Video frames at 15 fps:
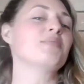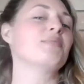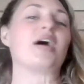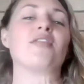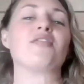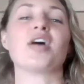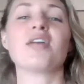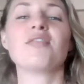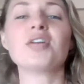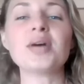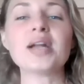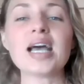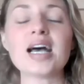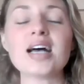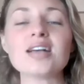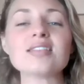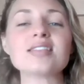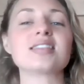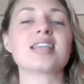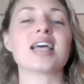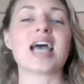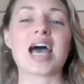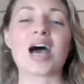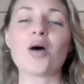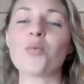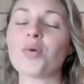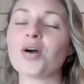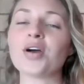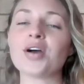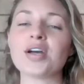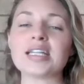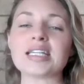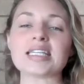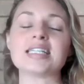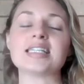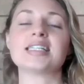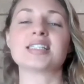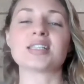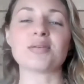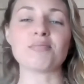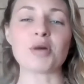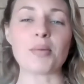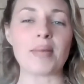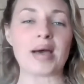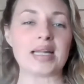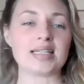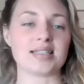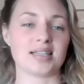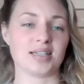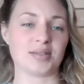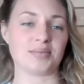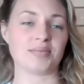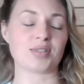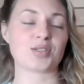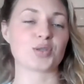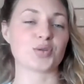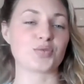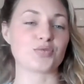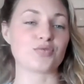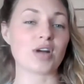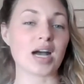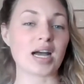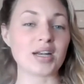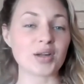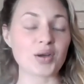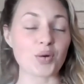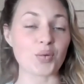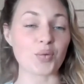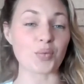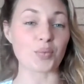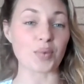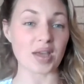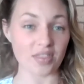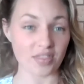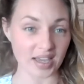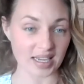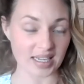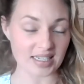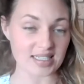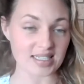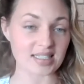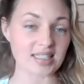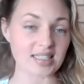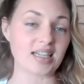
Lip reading: But for everyone else, our word is momentum. So run with it.